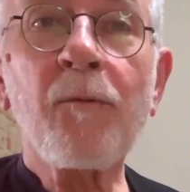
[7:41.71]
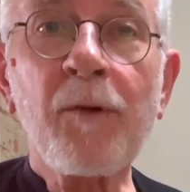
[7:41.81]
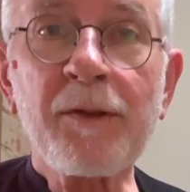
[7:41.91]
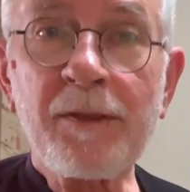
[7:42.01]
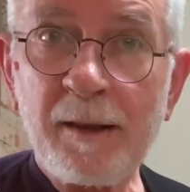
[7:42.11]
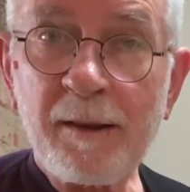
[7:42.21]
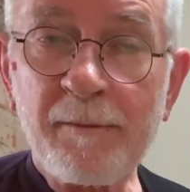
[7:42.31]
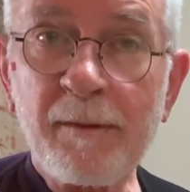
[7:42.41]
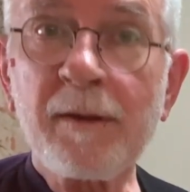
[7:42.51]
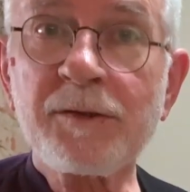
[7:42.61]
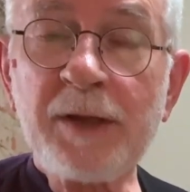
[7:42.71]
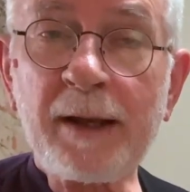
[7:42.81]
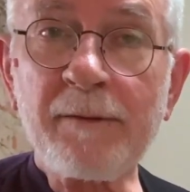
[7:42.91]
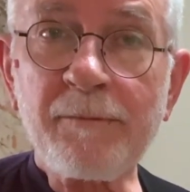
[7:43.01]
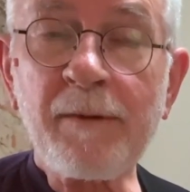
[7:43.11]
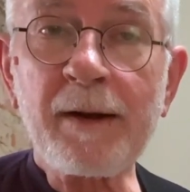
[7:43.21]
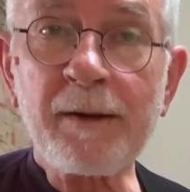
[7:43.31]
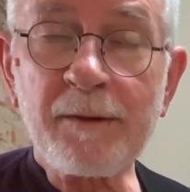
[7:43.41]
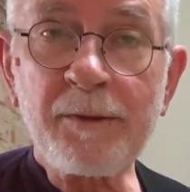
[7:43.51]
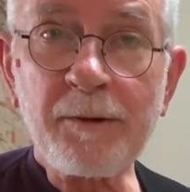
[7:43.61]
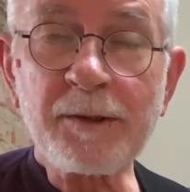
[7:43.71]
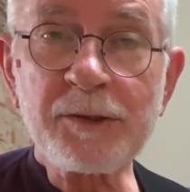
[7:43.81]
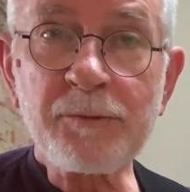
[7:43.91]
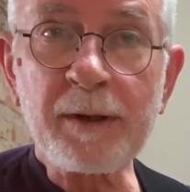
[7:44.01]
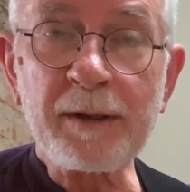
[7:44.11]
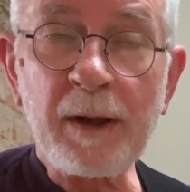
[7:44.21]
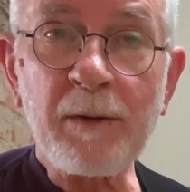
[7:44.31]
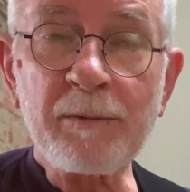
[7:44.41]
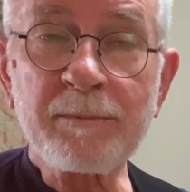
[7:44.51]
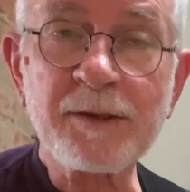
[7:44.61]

with the 2nd fret of the 3rd string note.